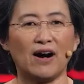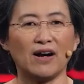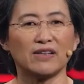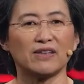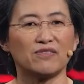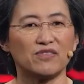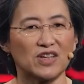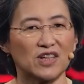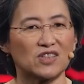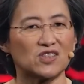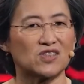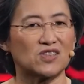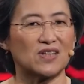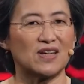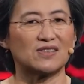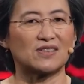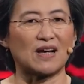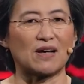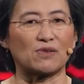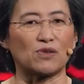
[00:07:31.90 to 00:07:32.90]
2.6,
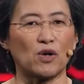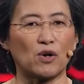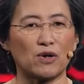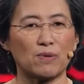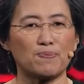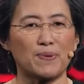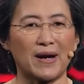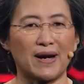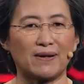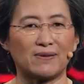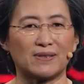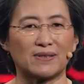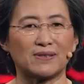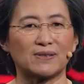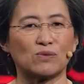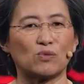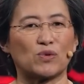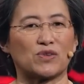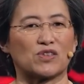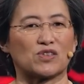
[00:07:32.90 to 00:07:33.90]
2.7,
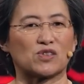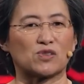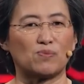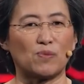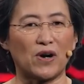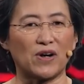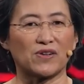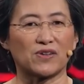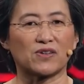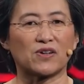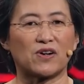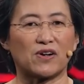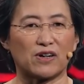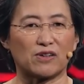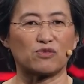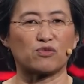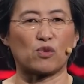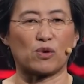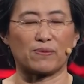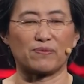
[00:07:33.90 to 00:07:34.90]
2.8.
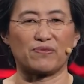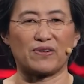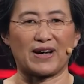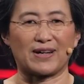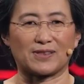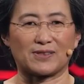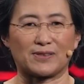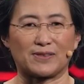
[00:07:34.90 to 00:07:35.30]
I'm going to say